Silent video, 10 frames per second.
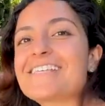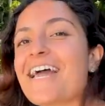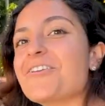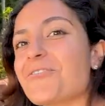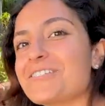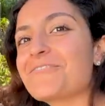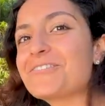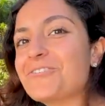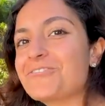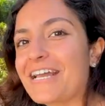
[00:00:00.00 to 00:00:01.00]
I know it's every
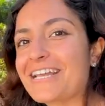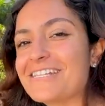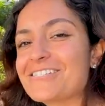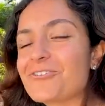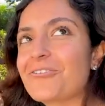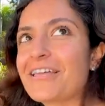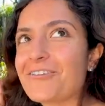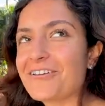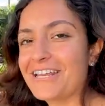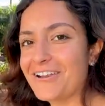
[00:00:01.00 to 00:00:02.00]
2 seconds, so like
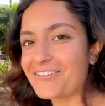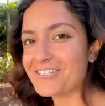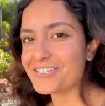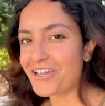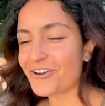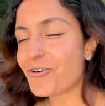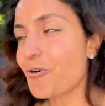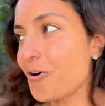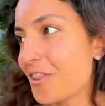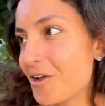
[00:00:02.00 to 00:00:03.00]
you can hear the shutter,
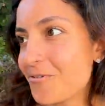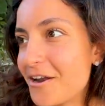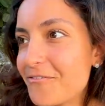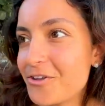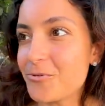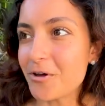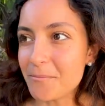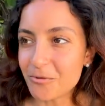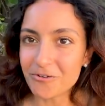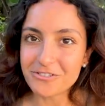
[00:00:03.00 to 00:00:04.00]
or like whenever you want to
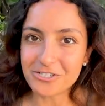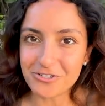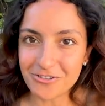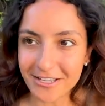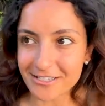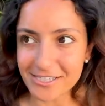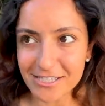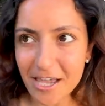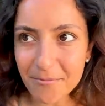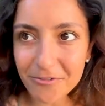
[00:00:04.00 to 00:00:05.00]
move, just do like a
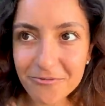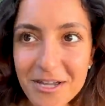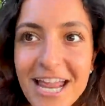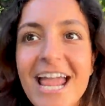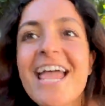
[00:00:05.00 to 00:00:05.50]
slight movement.